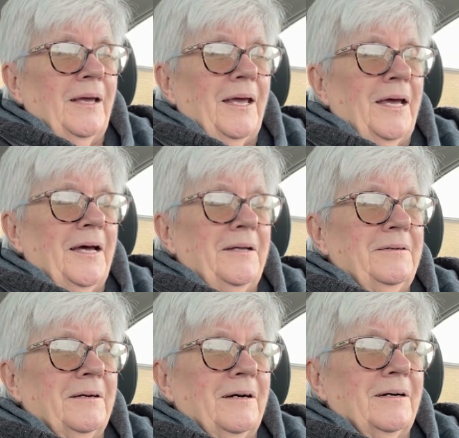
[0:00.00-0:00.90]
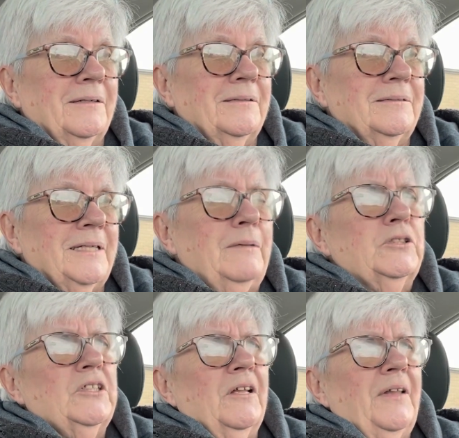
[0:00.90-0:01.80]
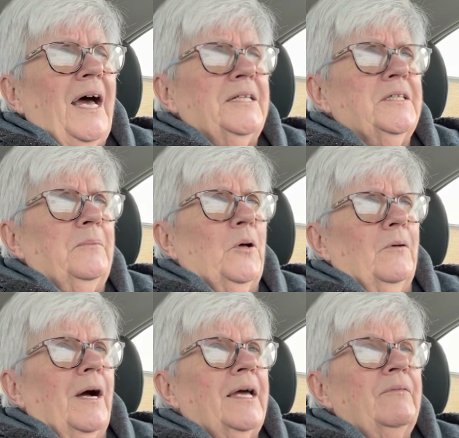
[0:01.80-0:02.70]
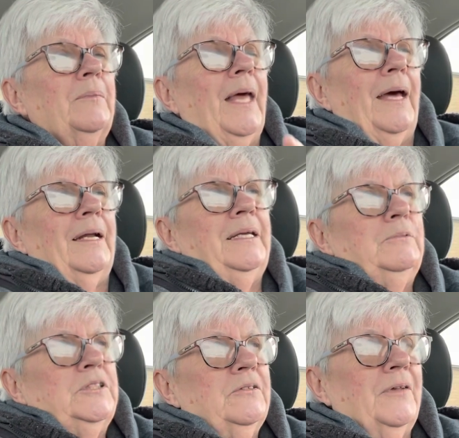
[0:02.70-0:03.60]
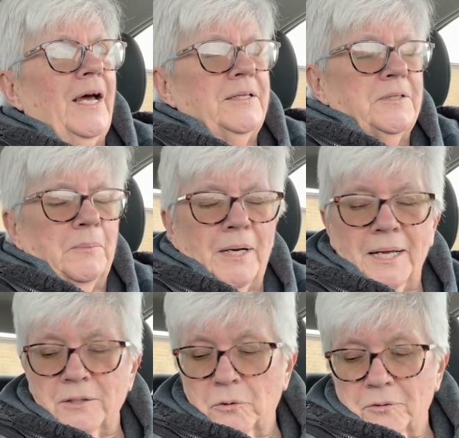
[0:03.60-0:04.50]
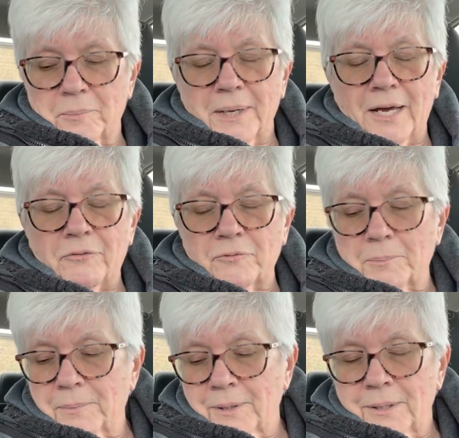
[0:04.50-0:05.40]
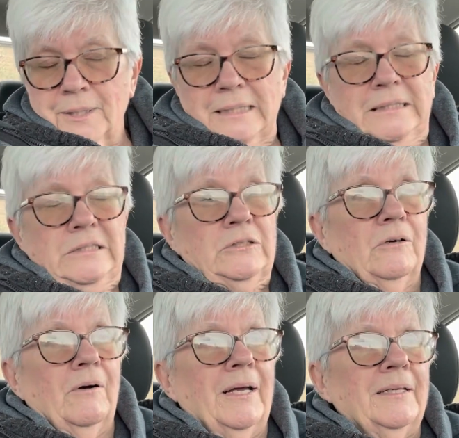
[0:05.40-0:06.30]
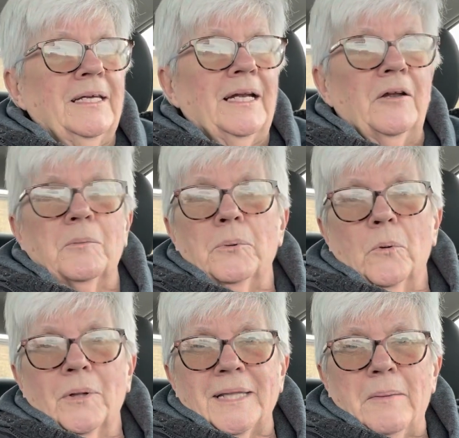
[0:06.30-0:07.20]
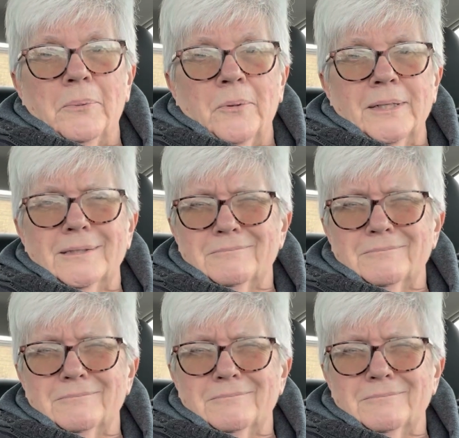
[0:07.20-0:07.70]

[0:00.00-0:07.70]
And, he was still in the hot tub, though. I'll give him that. He was still in the hot tub, but I had to go to the bathroom, so I had to get out of the pool at that point.